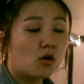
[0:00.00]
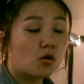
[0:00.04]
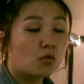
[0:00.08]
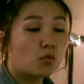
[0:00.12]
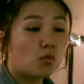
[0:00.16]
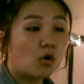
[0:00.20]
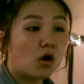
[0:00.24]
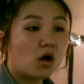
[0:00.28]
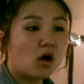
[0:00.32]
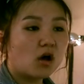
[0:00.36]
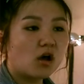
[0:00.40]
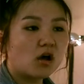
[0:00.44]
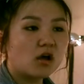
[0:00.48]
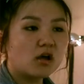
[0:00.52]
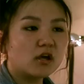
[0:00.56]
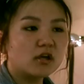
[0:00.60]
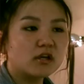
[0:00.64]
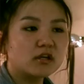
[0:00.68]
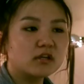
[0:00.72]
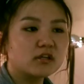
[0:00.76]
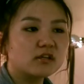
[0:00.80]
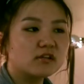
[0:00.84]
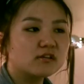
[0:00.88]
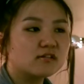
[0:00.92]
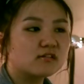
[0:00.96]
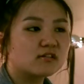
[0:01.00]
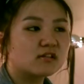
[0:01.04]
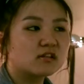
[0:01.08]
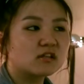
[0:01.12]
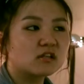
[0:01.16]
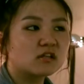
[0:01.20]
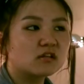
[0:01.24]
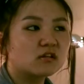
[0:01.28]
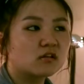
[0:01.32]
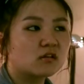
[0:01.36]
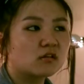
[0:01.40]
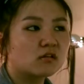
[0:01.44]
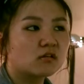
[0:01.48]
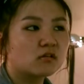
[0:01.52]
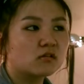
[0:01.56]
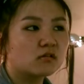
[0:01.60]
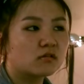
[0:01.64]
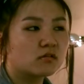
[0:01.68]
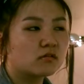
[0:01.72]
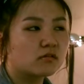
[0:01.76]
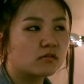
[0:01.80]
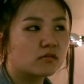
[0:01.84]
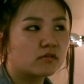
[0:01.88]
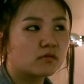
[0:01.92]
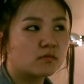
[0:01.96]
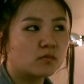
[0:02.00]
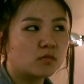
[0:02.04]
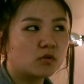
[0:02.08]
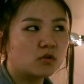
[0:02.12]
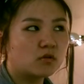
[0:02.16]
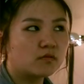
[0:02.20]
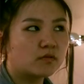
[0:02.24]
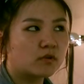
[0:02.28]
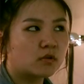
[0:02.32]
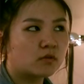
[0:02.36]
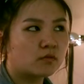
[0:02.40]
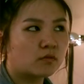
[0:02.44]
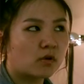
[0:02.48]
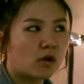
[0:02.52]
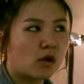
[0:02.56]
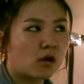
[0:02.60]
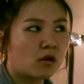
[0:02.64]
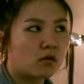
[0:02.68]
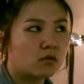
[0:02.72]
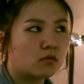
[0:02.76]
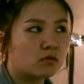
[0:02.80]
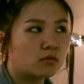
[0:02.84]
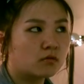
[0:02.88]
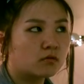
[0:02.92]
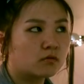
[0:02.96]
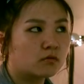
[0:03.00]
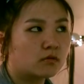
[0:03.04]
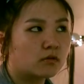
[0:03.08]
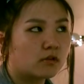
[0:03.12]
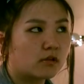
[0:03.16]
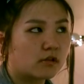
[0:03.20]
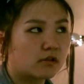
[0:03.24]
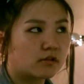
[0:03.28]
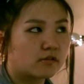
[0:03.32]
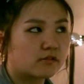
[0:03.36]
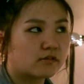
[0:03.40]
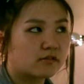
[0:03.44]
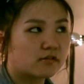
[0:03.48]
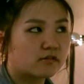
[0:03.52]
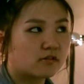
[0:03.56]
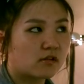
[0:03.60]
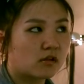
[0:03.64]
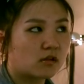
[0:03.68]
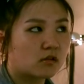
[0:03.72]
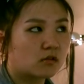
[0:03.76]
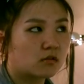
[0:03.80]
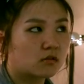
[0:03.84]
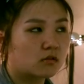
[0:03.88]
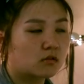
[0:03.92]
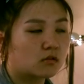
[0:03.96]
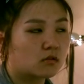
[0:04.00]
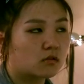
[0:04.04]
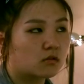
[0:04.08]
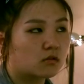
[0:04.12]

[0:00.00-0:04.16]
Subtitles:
Why is the earth moving round the sun?